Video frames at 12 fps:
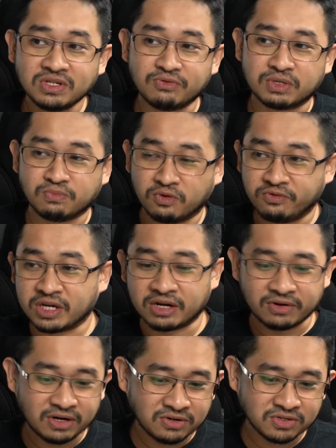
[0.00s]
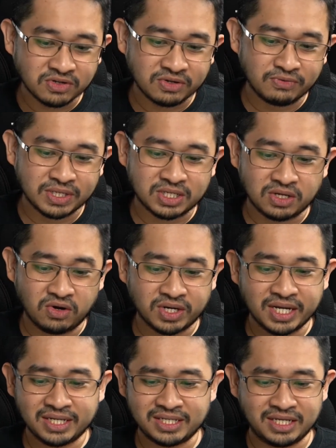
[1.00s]
It was moving around, so it was
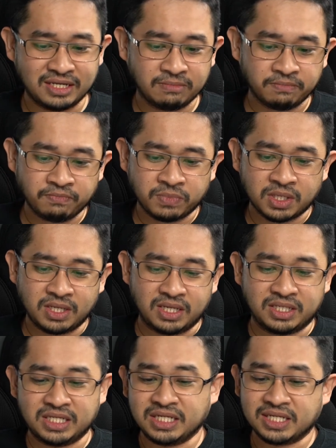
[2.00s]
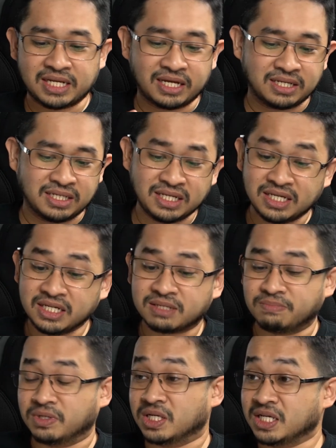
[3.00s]
organized in cities like Nice,
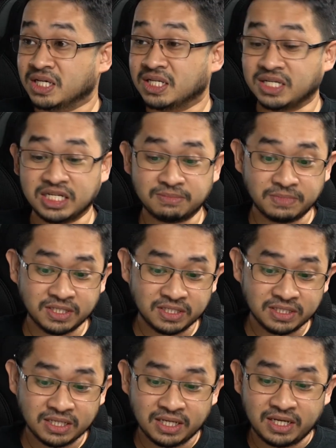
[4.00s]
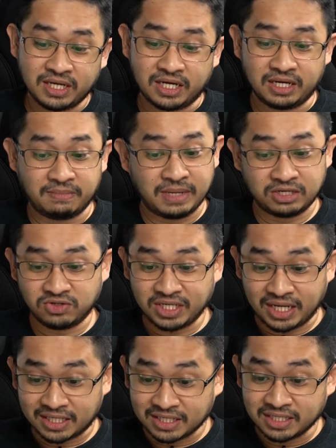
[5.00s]
Berlin, Lisbon, Madrid,
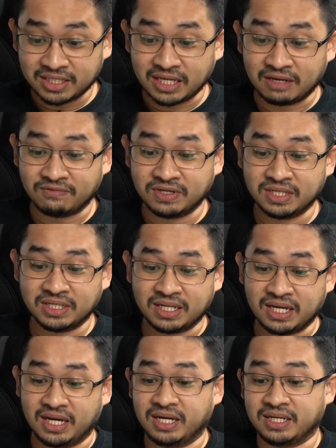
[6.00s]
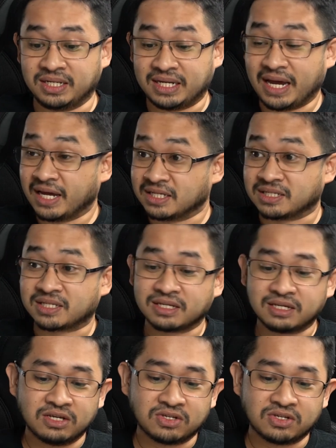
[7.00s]
Athens, and even Cannes.